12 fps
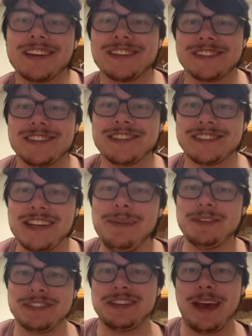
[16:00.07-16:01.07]
because this
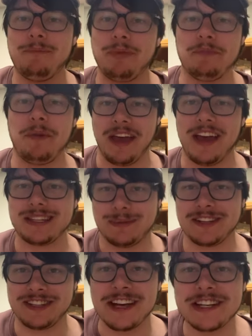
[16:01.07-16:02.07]
team has tempered my
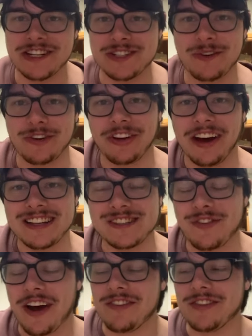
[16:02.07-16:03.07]
expectations over the
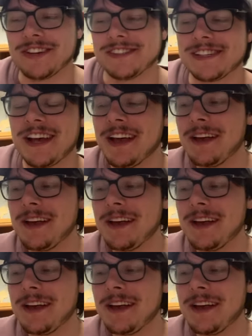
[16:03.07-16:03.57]
last five years.